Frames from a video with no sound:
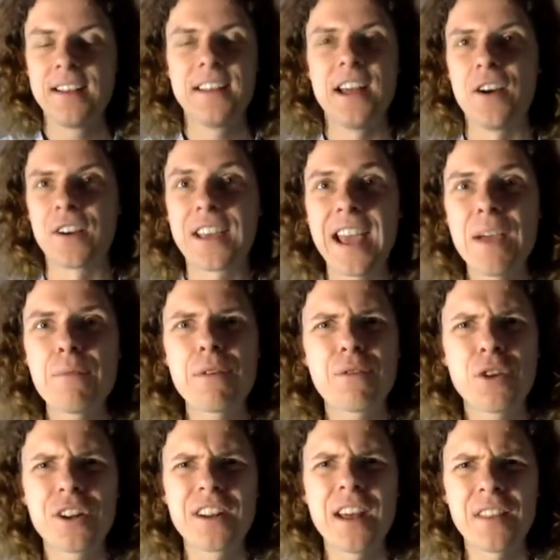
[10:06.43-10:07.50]
Now again, we've
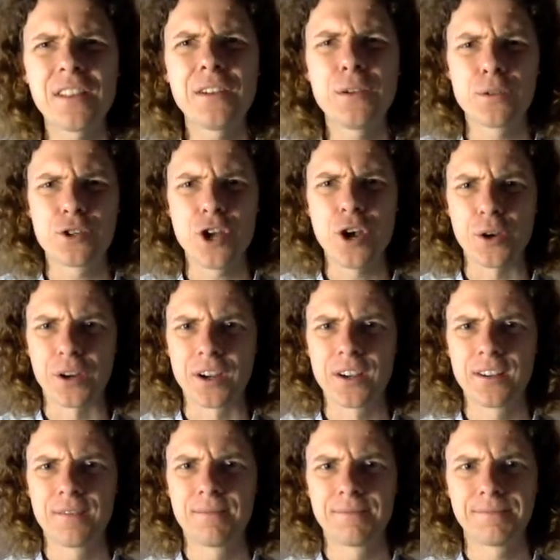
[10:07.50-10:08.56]
got another little joke.
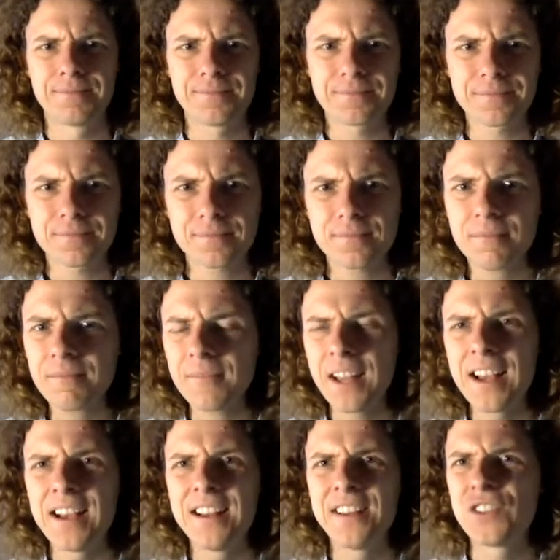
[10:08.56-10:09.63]

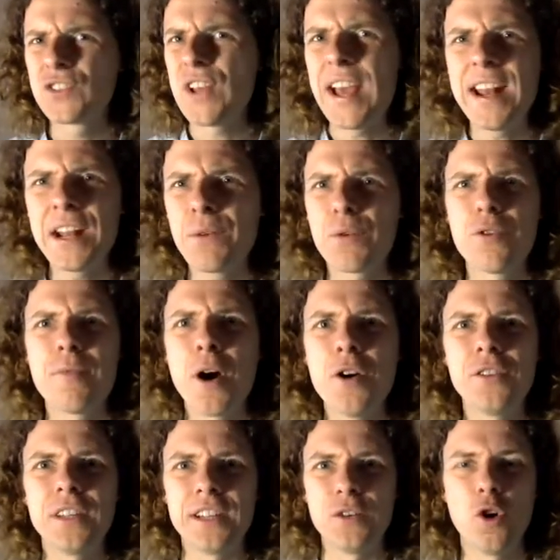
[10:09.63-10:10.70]
Standing room
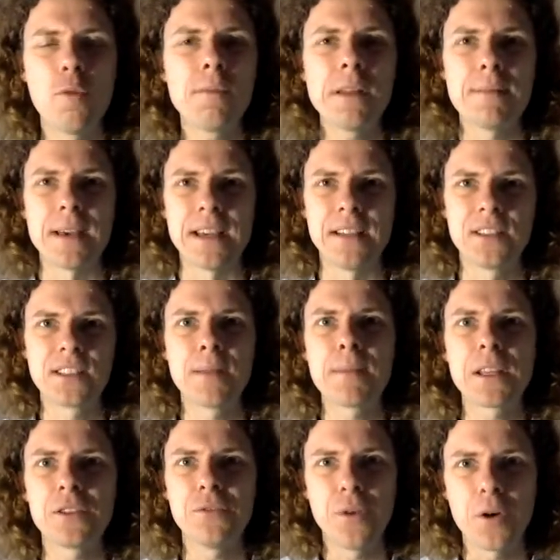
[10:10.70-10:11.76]
only normally means
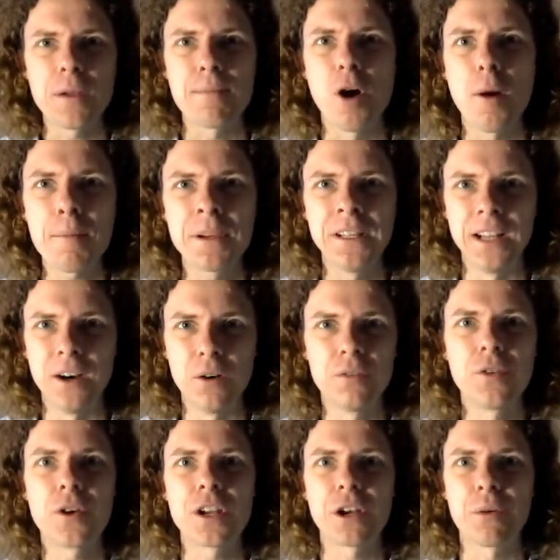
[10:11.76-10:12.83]
something's very popular or
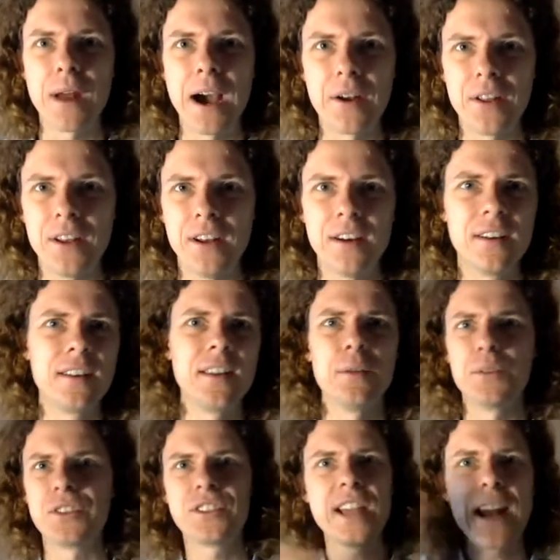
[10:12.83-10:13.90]
very crowded. There
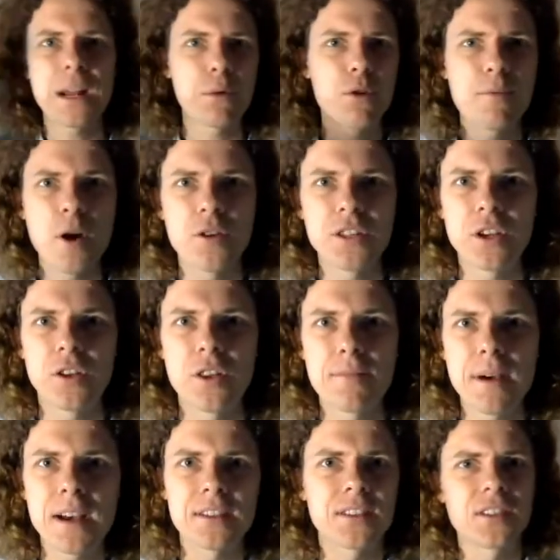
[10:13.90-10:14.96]
was standing room only on the
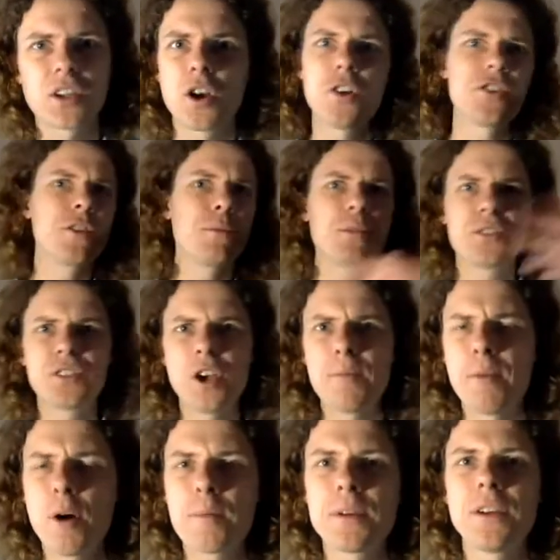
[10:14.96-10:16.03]
bus. The concert was so
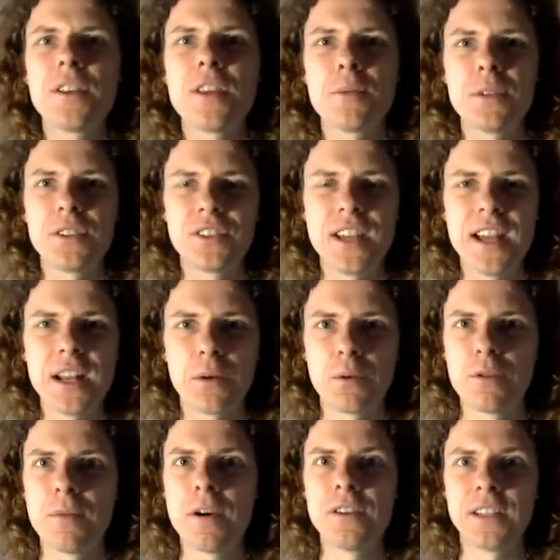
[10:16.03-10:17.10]
popular, there was standing
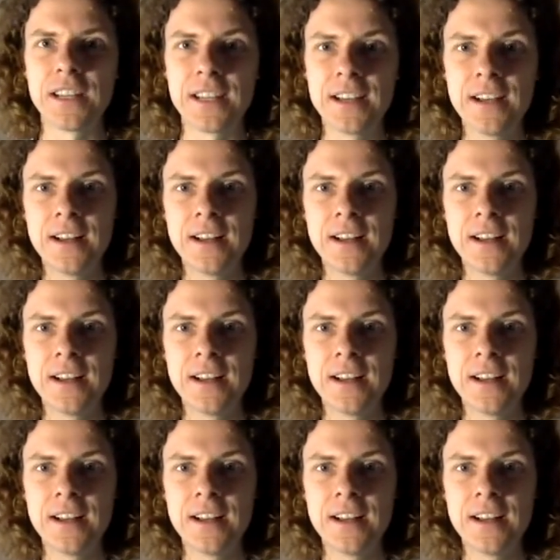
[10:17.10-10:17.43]
room only.